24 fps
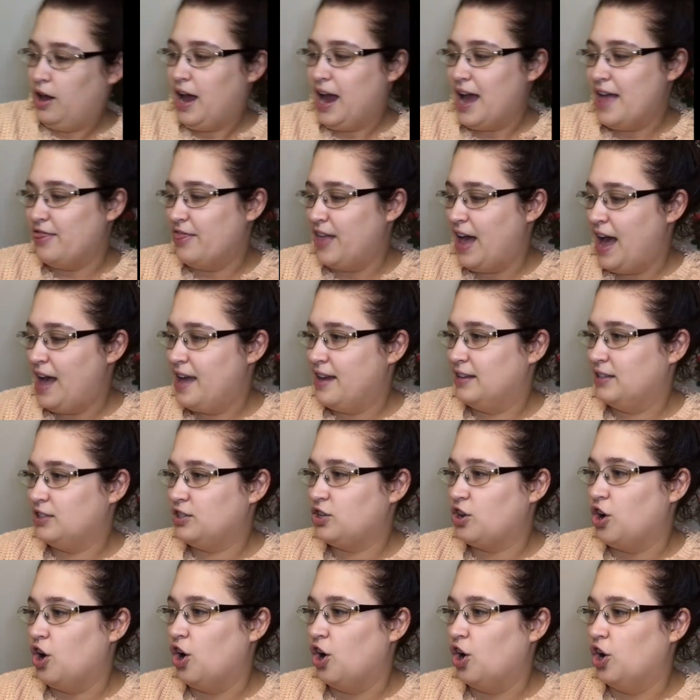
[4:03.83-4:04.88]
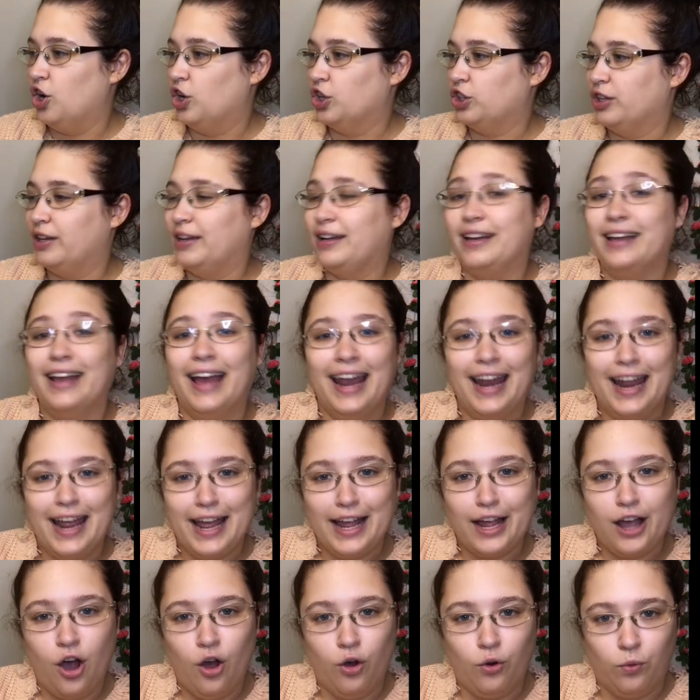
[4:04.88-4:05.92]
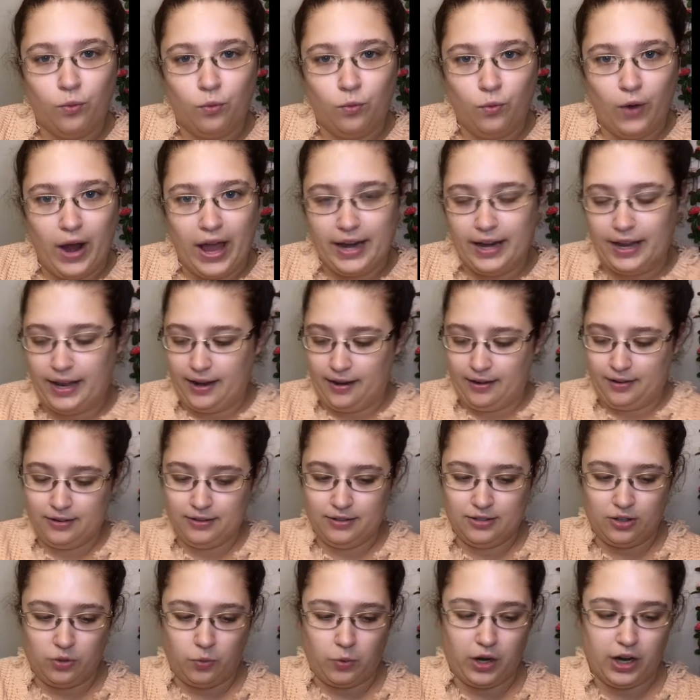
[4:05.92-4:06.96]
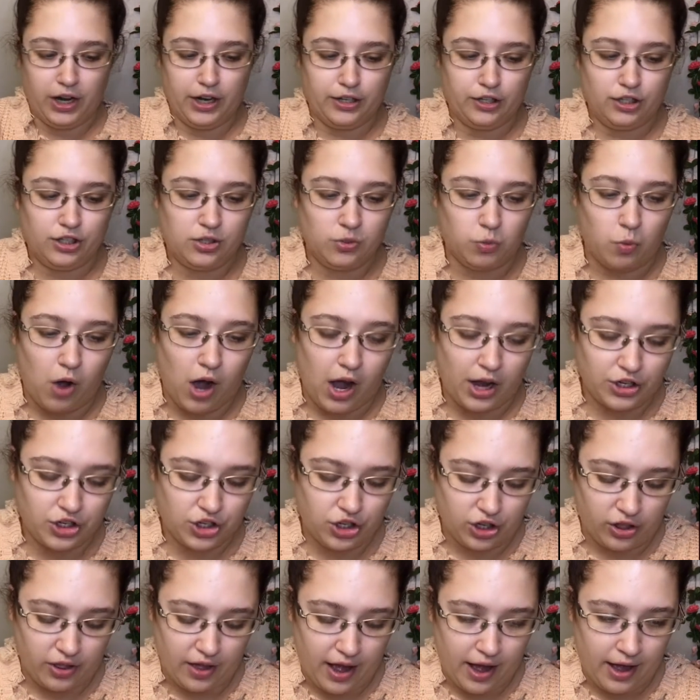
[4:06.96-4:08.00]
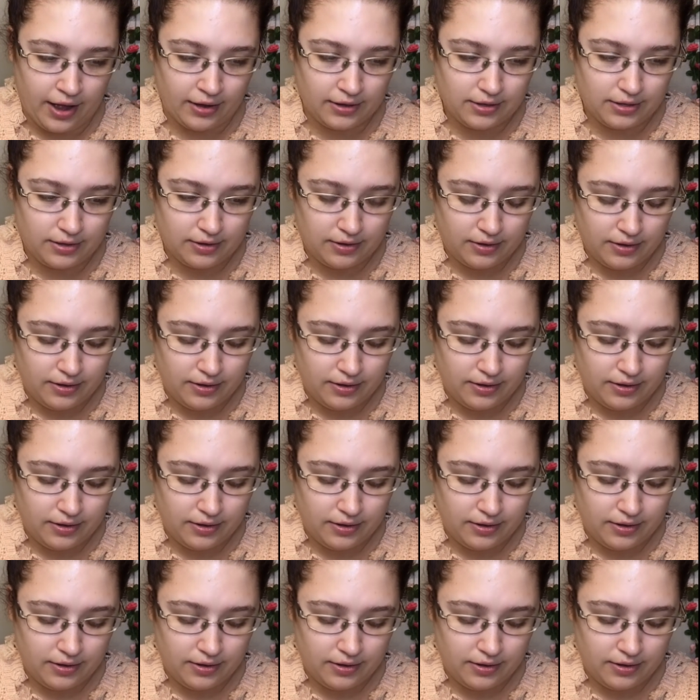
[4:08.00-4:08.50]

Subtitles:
and that is called Getting Ready. So we're going to swatch that.